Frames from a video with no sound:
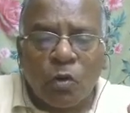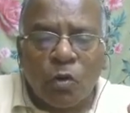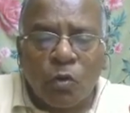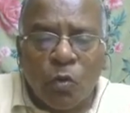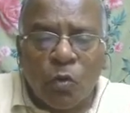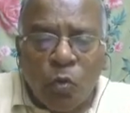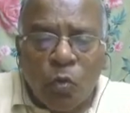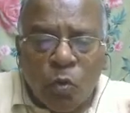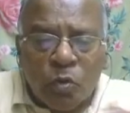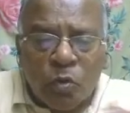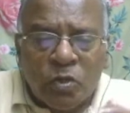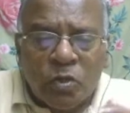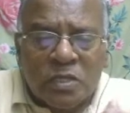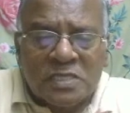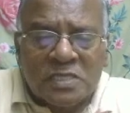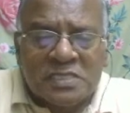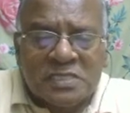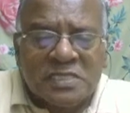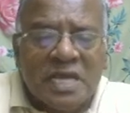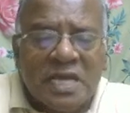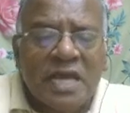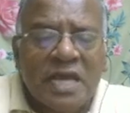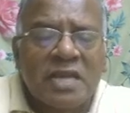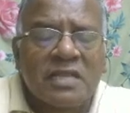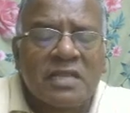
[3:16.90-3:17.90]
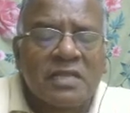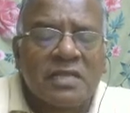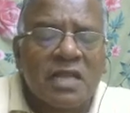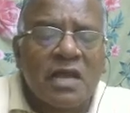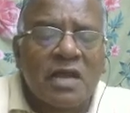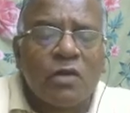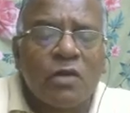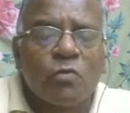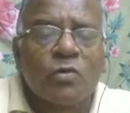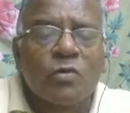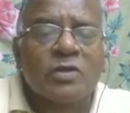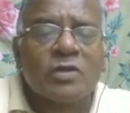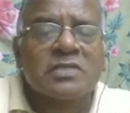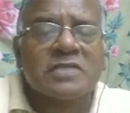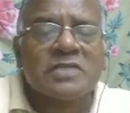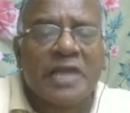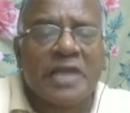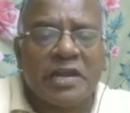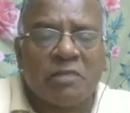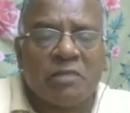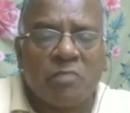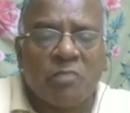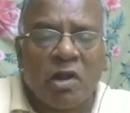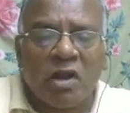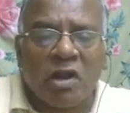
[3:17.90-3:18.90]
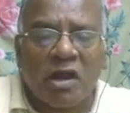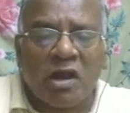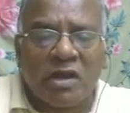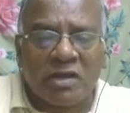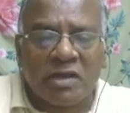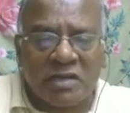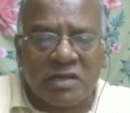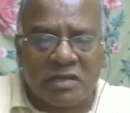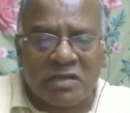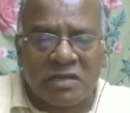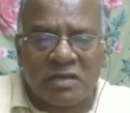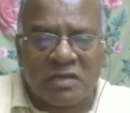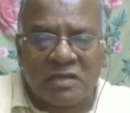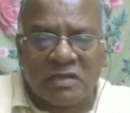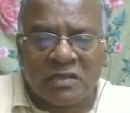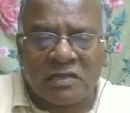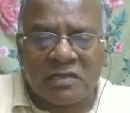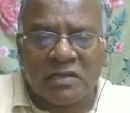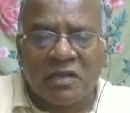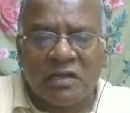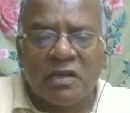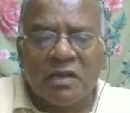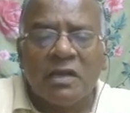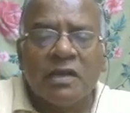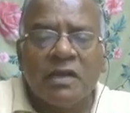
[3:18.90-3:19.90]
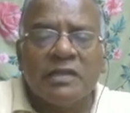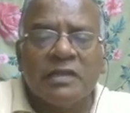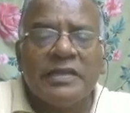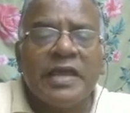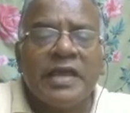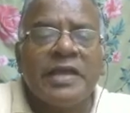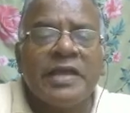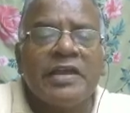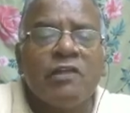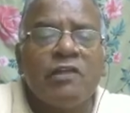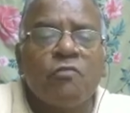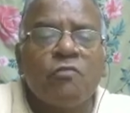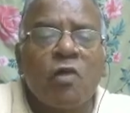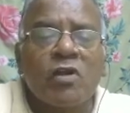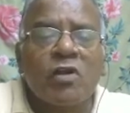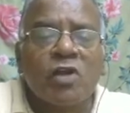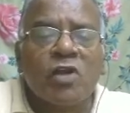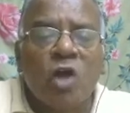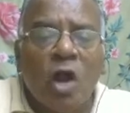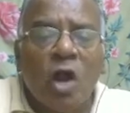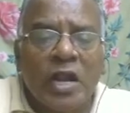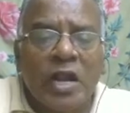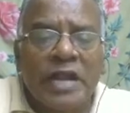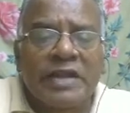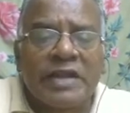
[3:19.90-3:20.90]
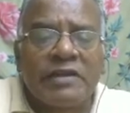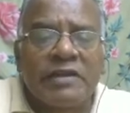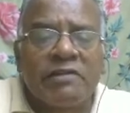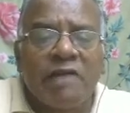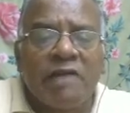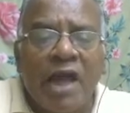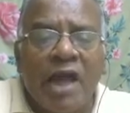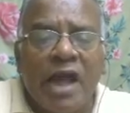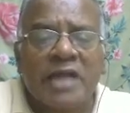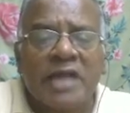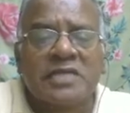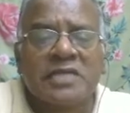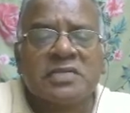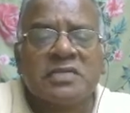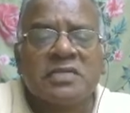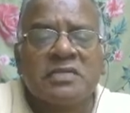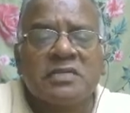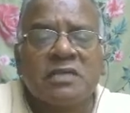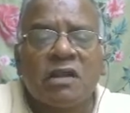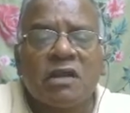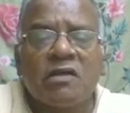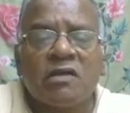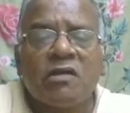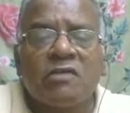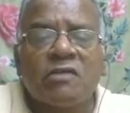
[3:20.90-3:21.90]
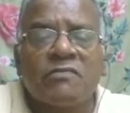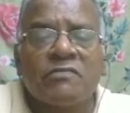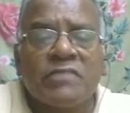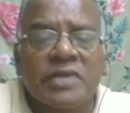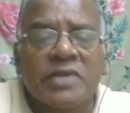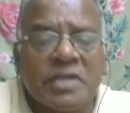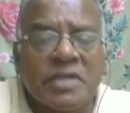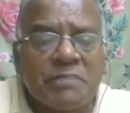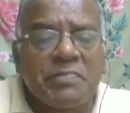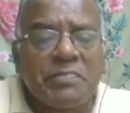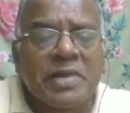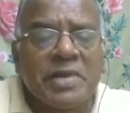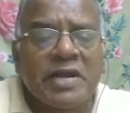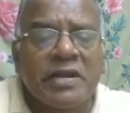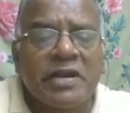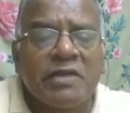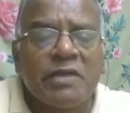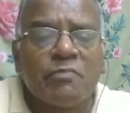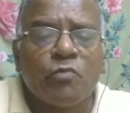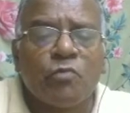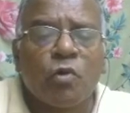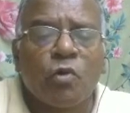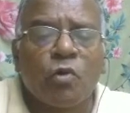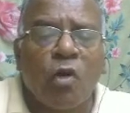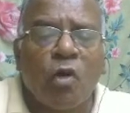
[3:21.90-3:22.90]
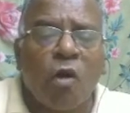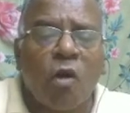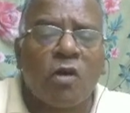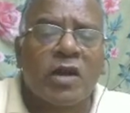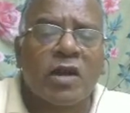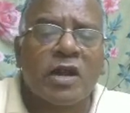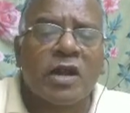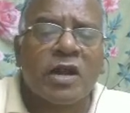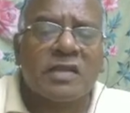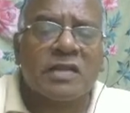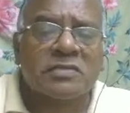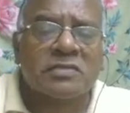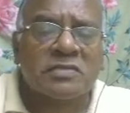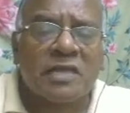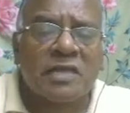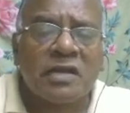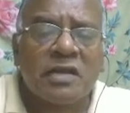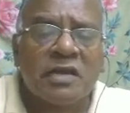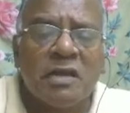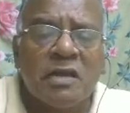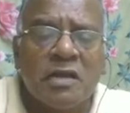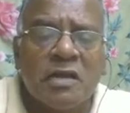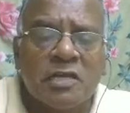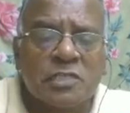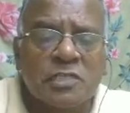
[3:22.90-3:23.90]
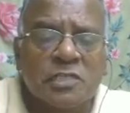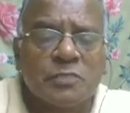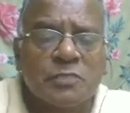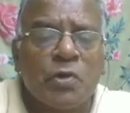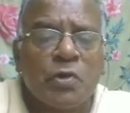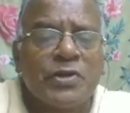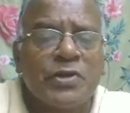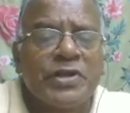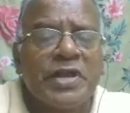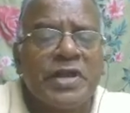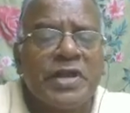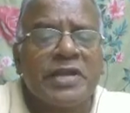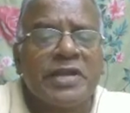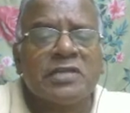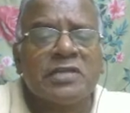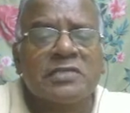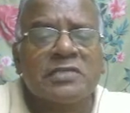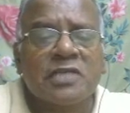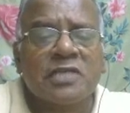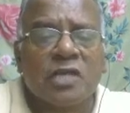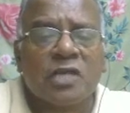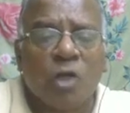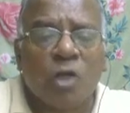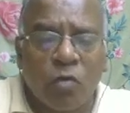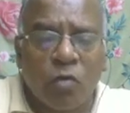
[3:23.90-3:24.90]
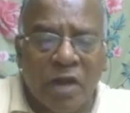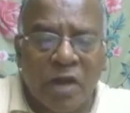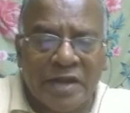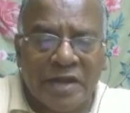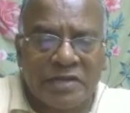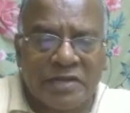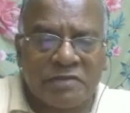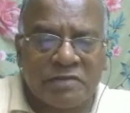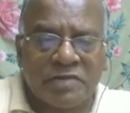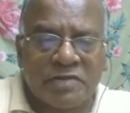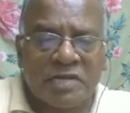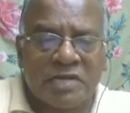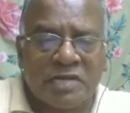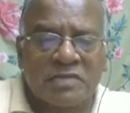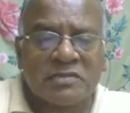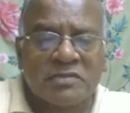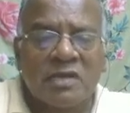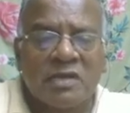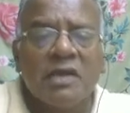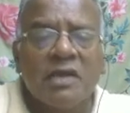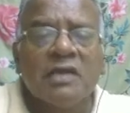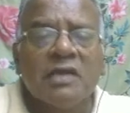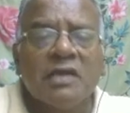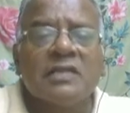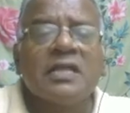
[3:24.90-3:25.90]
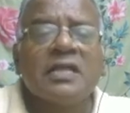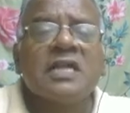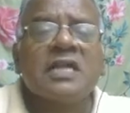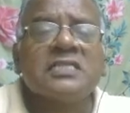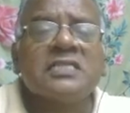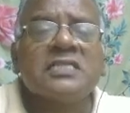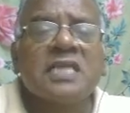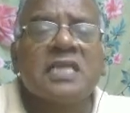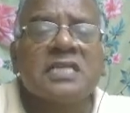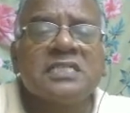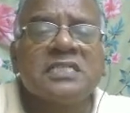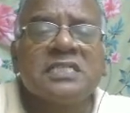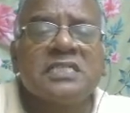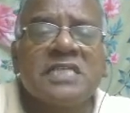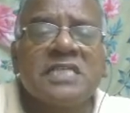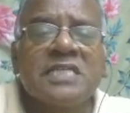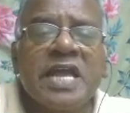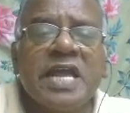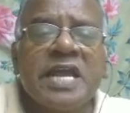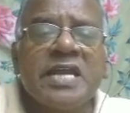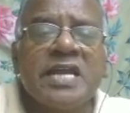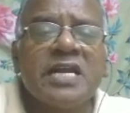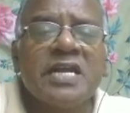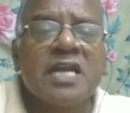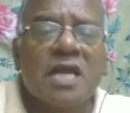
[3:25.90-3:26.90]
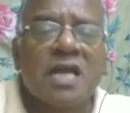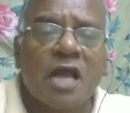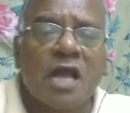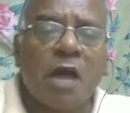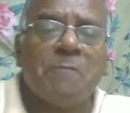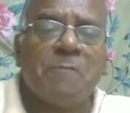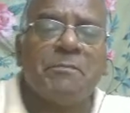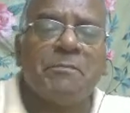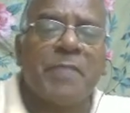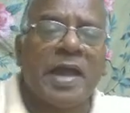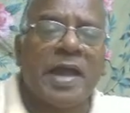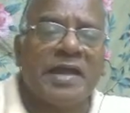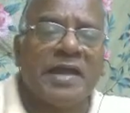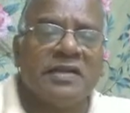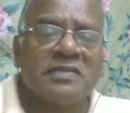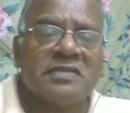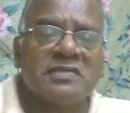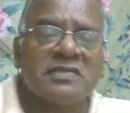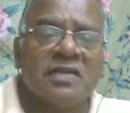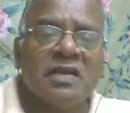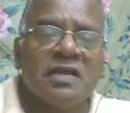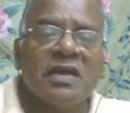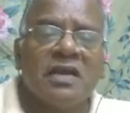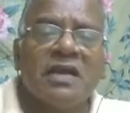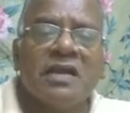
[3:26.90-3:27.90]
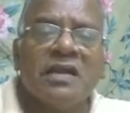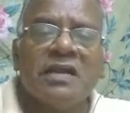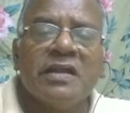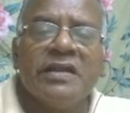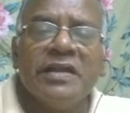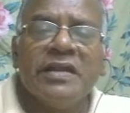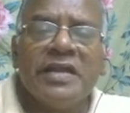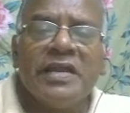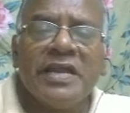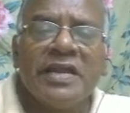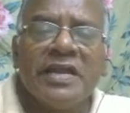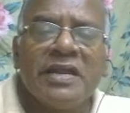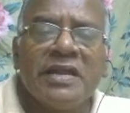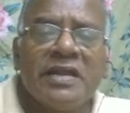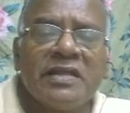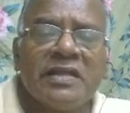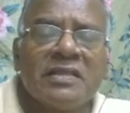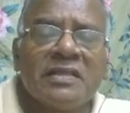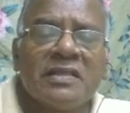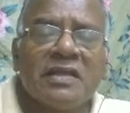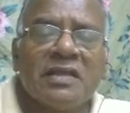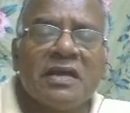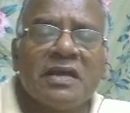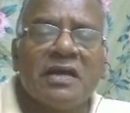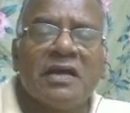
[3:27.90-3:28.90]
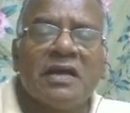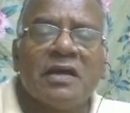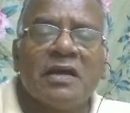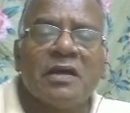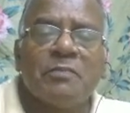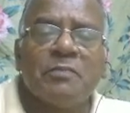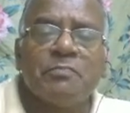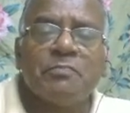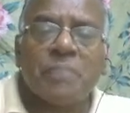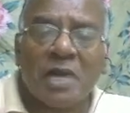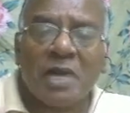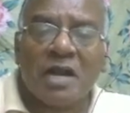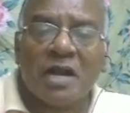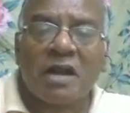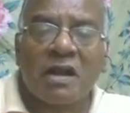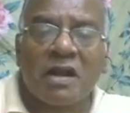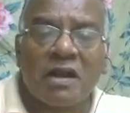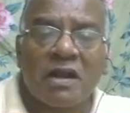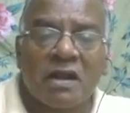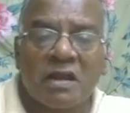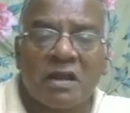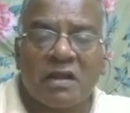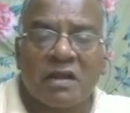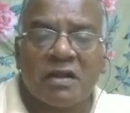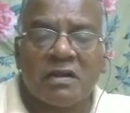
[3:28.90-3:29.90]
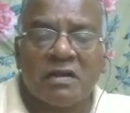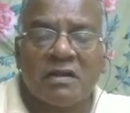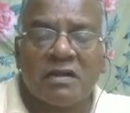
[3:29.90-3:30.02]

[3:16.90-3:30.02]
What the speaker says: kootu sernda oru seyalpaadaga irukkirathu. They involve collective actions and are typically more organized than spontaneous crowd activities. Then sustained campaigns, needitha pragadanangal.